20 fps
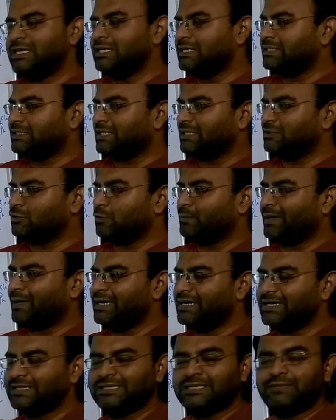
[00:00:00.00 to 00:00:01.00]
such
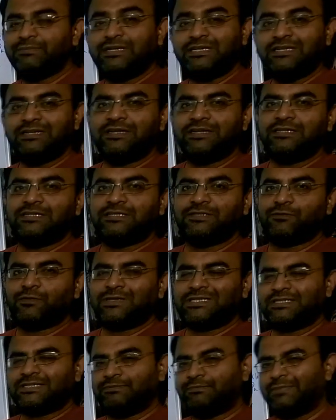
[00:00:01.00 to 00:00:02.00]
superconducting materials,
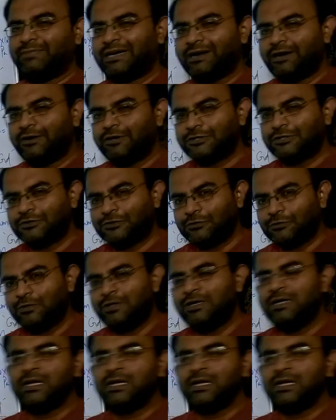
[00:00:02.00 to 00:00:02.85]
once better understood,